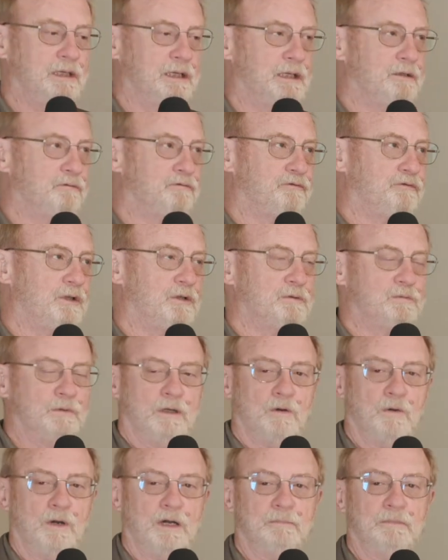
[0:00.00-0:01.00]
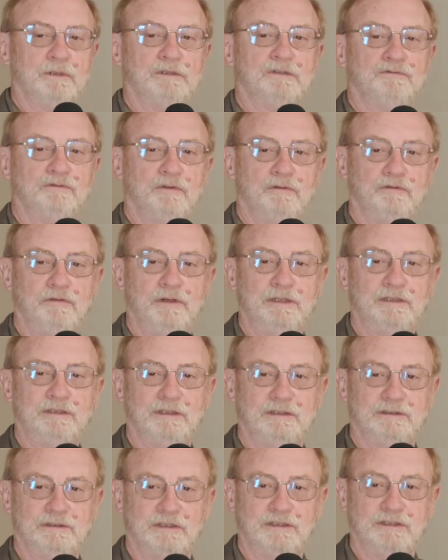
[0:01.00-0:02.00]
inflow requirements for fish
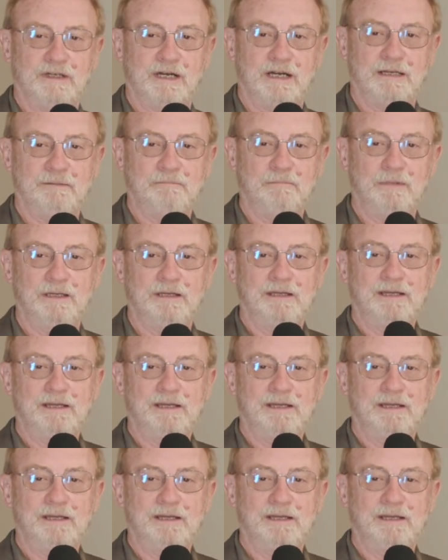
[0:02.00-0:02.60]
at the time,